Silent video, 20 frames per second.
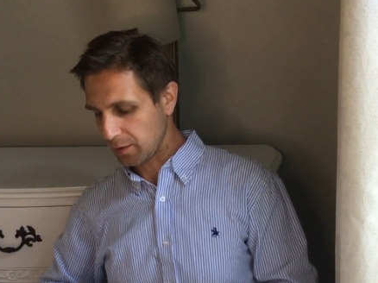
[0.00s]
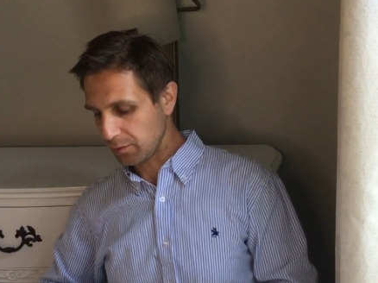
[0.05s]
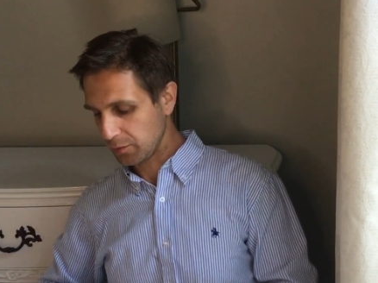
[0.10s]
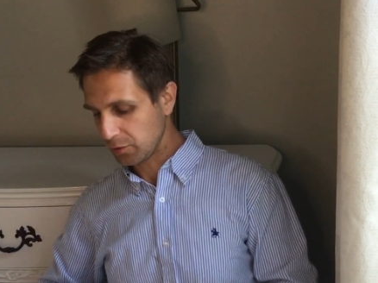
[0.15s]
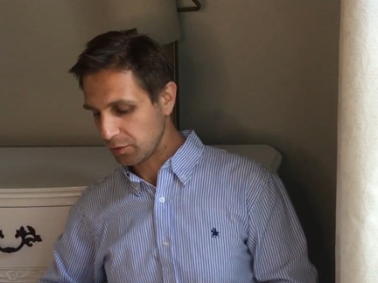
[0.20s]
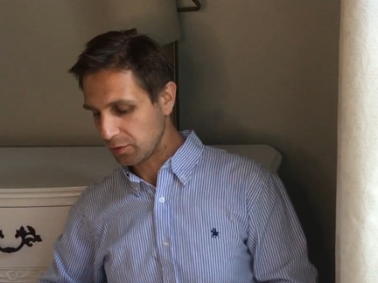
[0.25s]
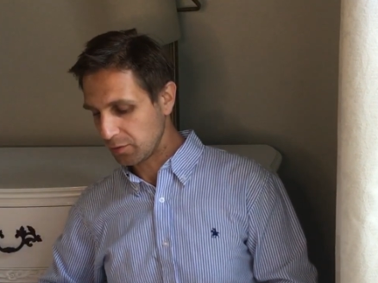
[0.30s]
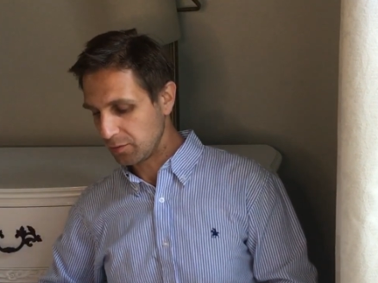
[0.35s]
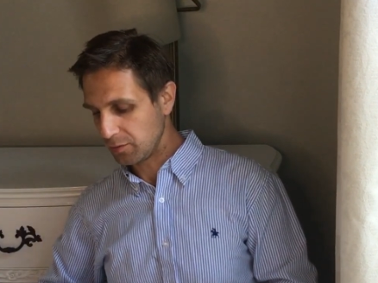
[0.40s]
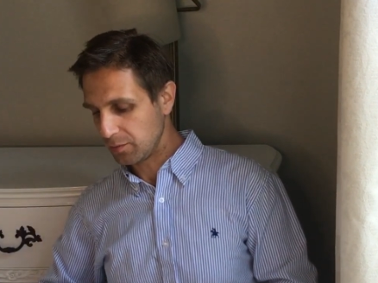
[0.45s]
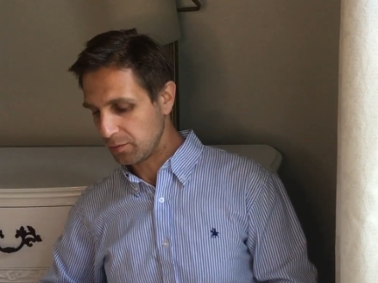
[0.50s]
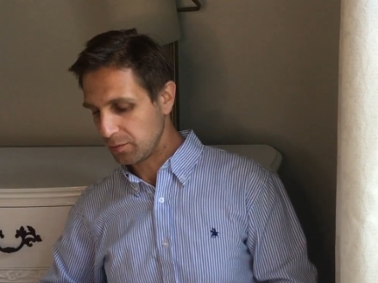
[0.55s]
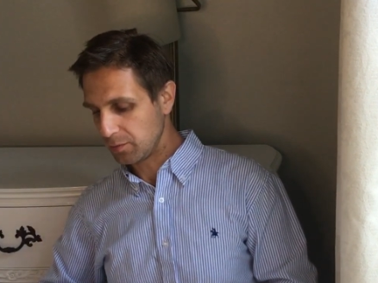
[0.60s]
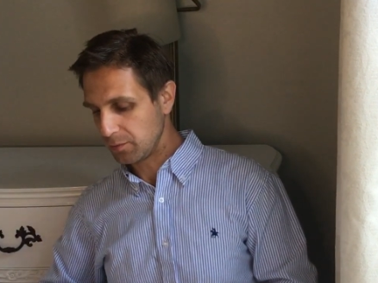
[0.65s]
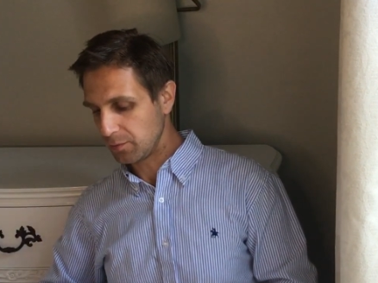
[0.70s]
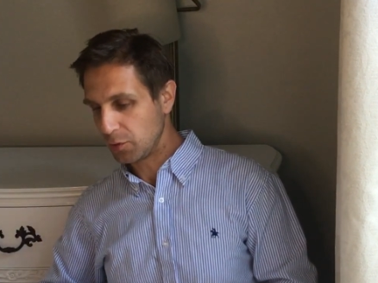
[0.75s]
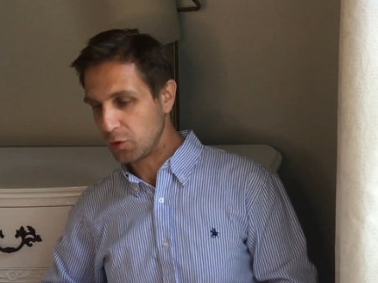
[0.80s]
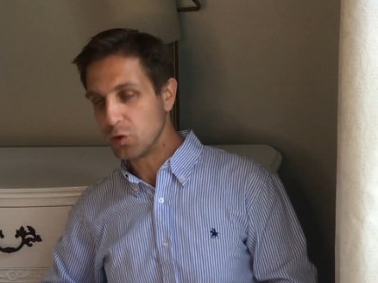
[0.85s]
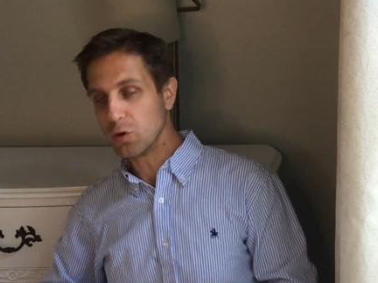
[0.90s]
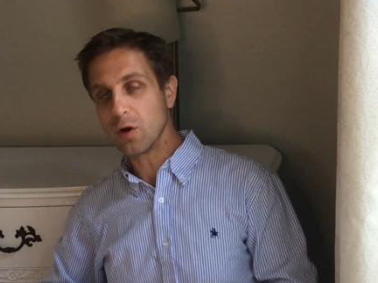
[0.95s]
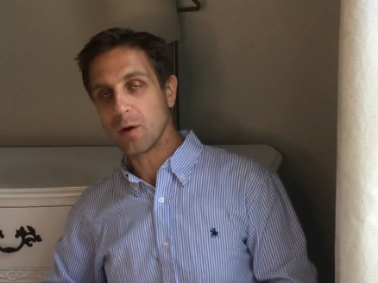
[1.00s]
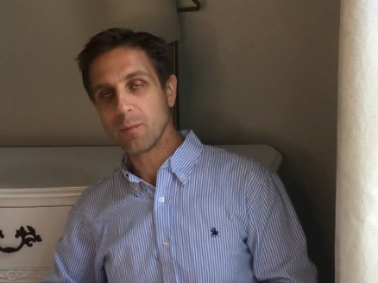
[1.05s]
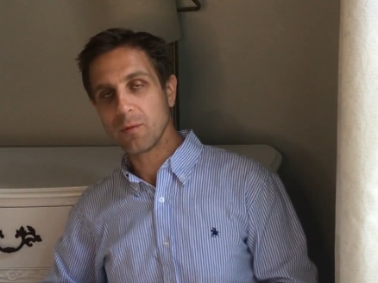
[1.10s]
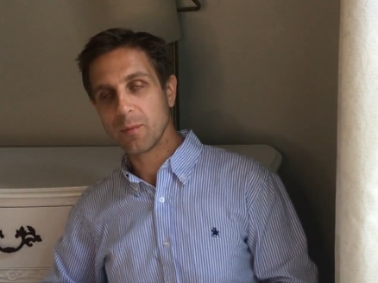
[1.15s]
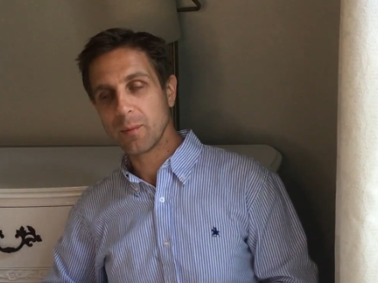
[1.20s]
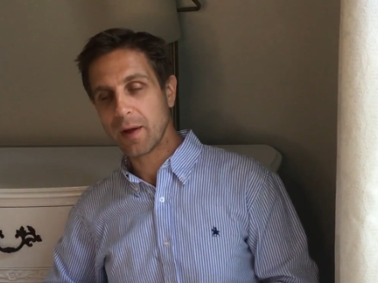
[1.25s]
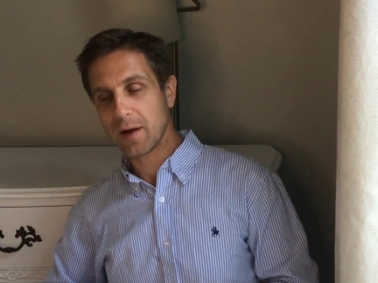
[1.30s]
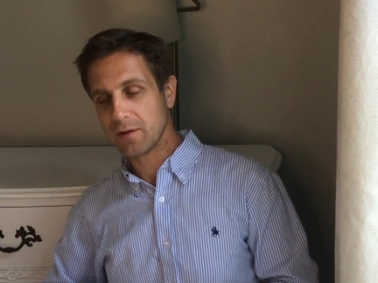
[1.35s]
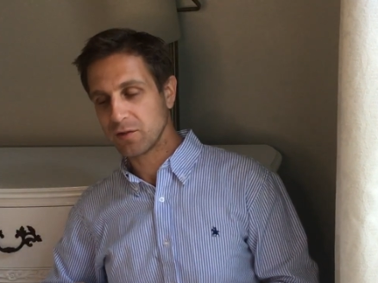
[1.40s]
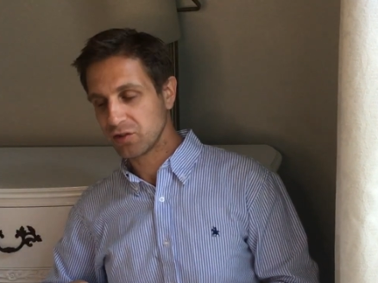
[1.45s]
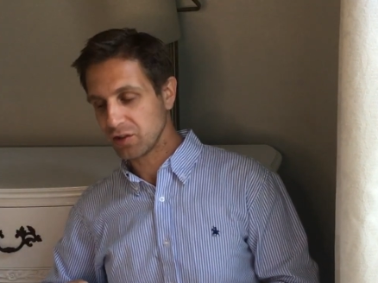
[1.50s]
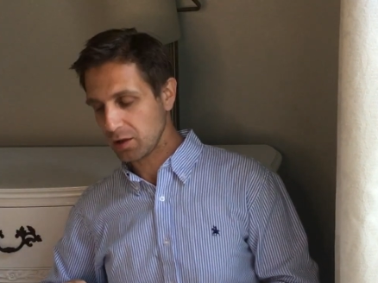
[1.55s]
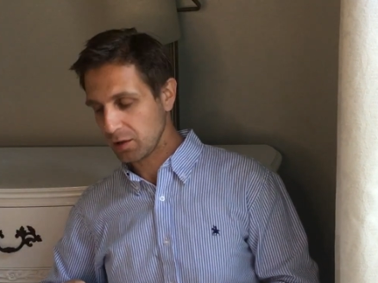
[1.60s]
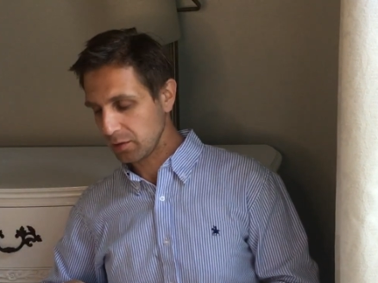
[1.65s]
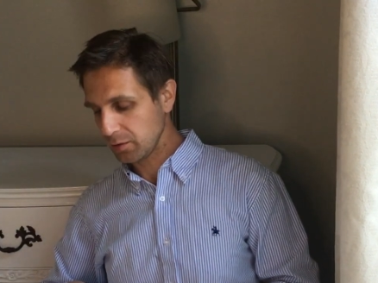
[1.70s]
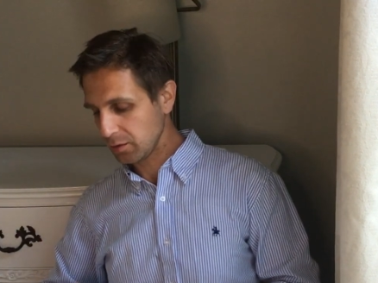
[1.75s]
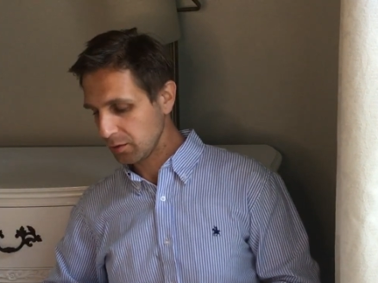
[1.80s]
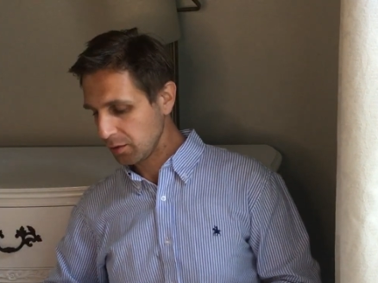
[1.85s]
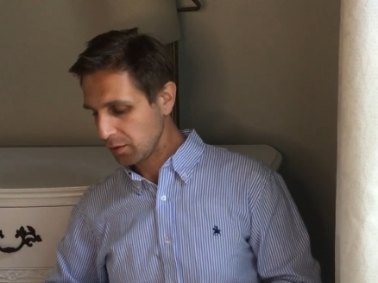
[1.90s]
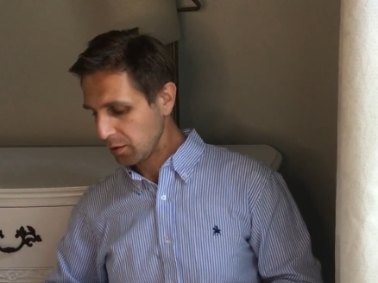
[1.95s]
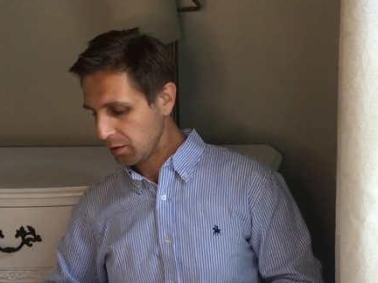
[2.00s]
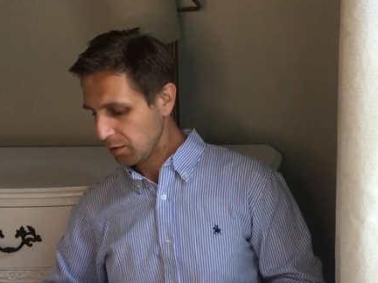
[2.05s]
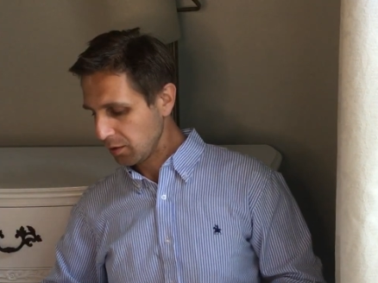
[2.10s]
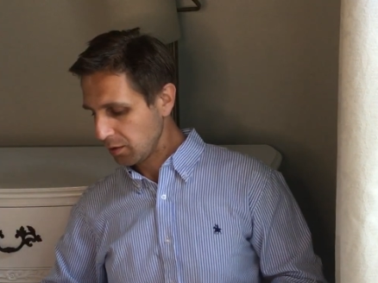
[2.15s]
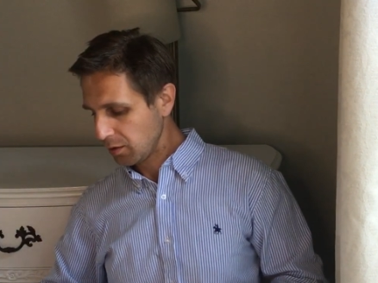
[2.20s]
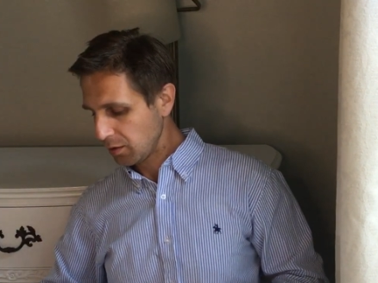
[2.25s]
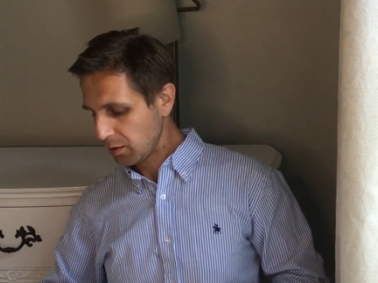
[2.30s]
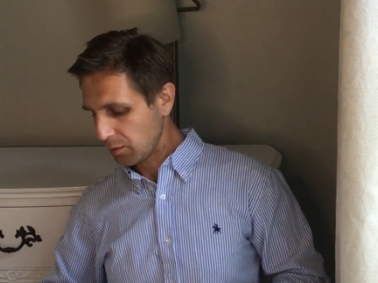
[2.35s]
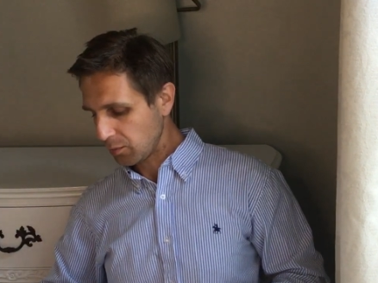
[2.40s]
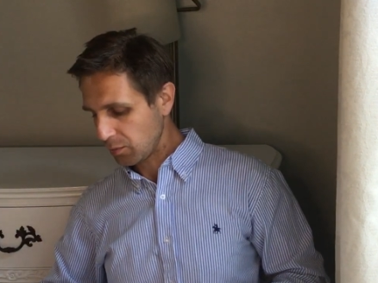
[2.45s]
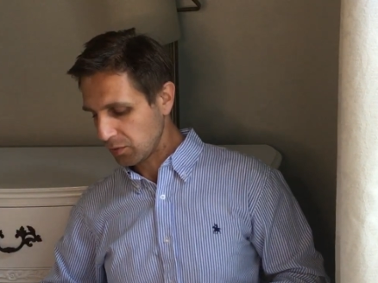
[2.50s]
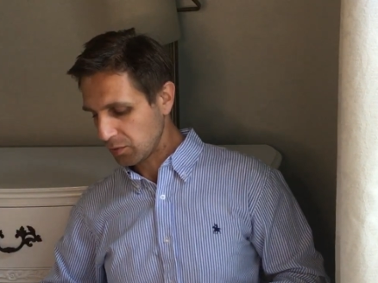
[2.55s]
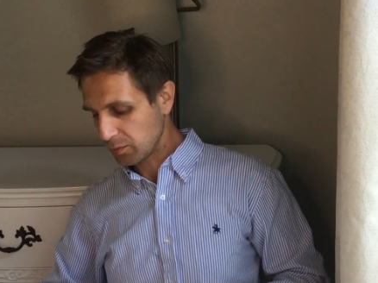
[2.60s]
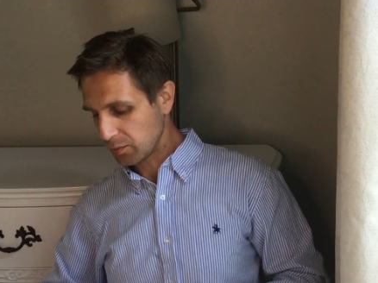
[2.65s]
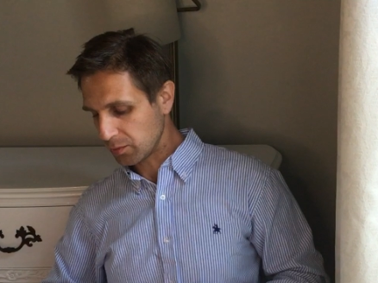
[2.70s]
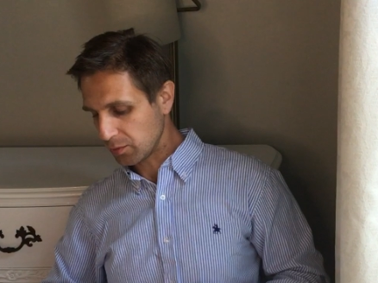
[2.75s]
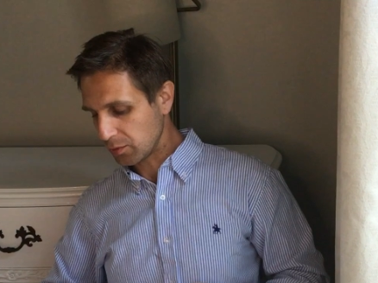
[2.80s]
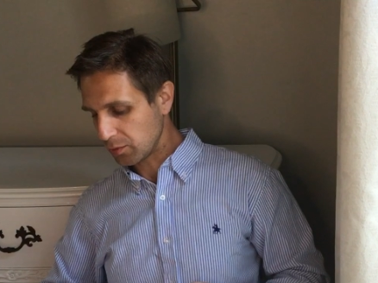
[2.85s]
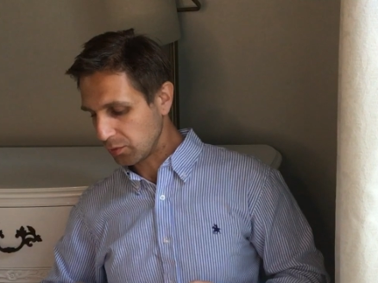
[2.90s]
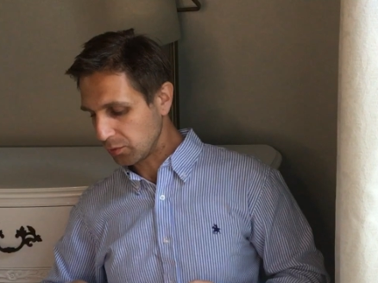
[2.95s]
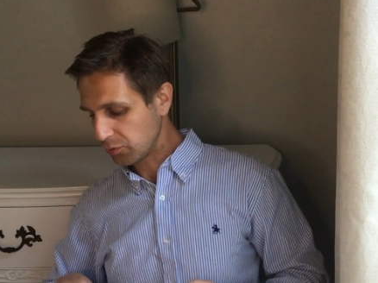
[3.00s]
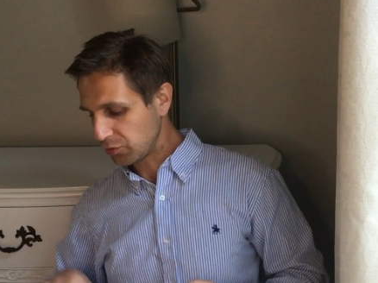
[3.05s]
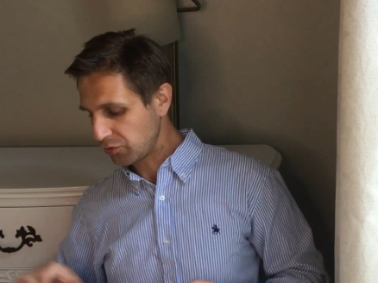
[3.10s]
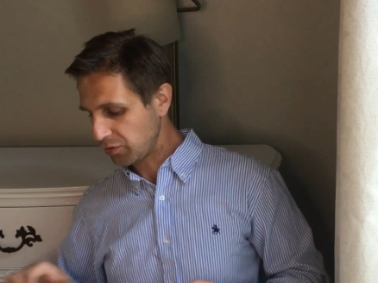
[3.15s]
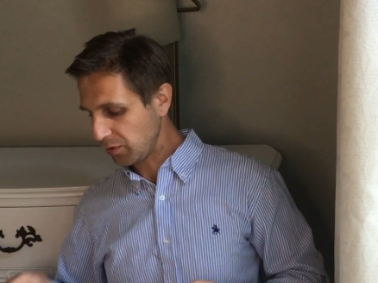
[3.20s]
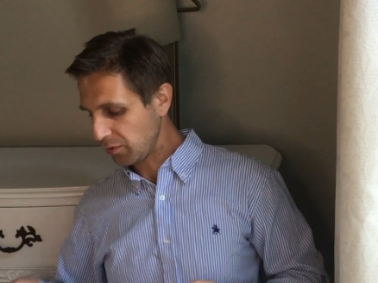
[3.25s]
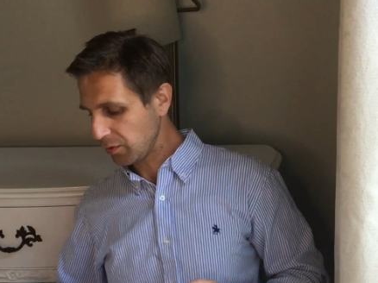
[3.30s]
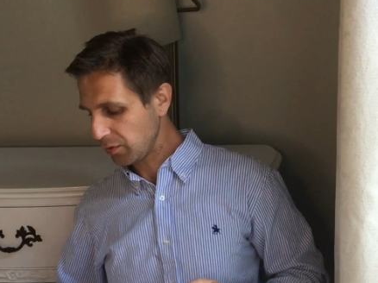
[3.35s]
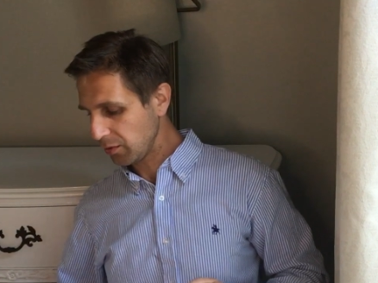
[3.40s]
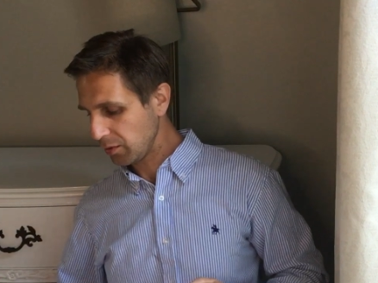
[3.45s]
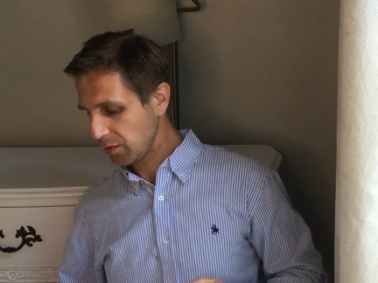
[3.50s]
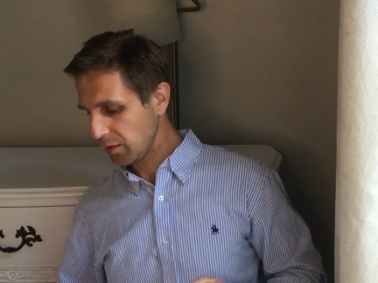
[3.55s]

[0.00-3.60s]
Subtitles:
sort of the normal amount of Jello, which we'll call 0,